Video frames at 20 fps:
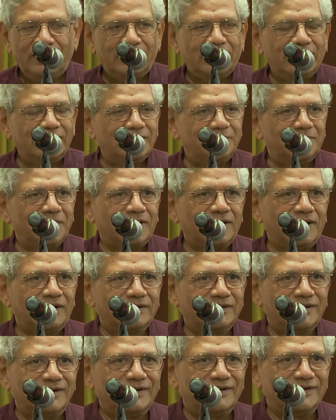in the
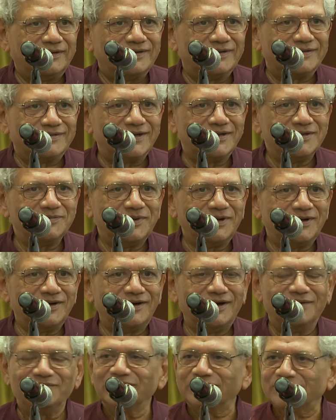McCarthy this thing, but he
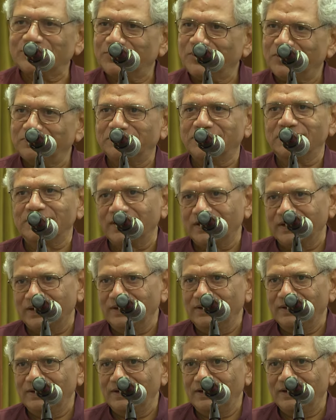never stopped
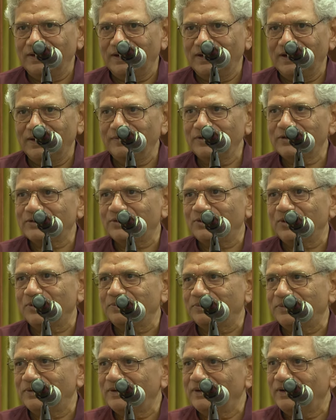singing and never
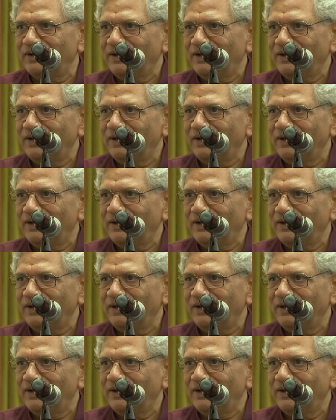stopped